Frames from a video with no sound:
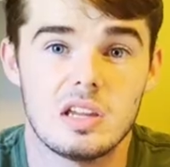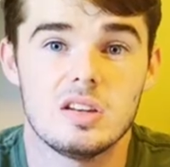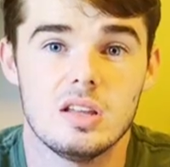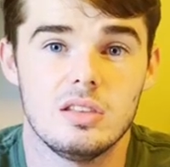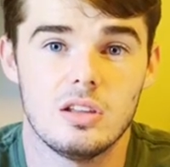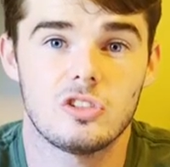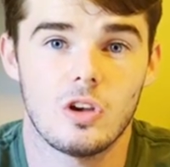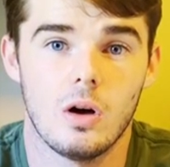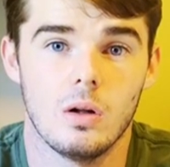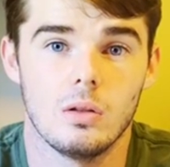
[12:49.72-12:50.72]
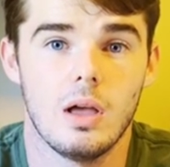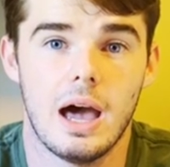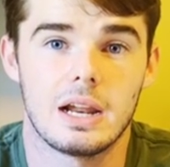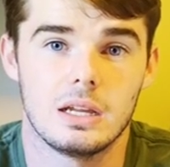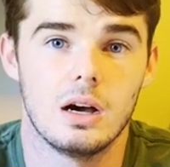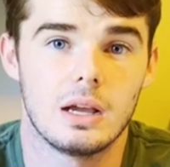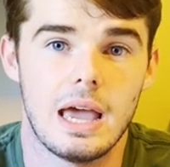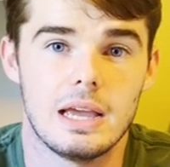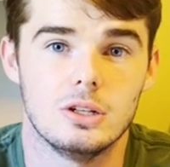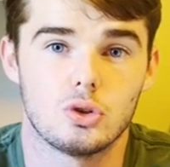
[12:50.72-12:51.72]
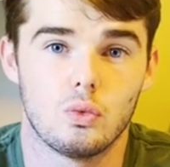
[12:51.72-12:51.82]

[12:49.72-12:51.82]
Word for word: He did this all at a young age.